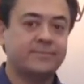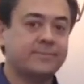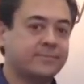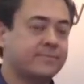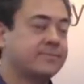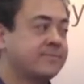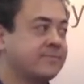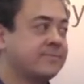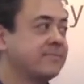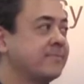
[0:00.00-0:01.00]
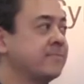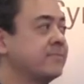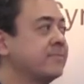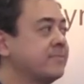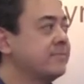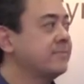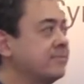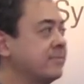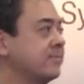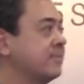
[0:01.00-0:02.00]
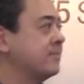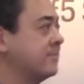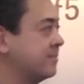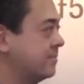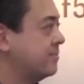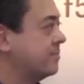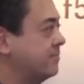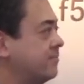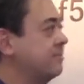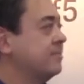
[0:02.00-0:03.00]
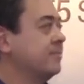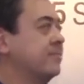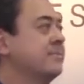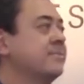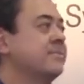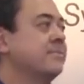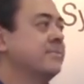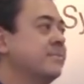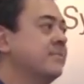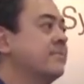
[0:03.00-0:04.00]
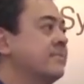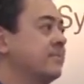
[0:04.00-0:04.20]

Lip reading: This person isn't speaking.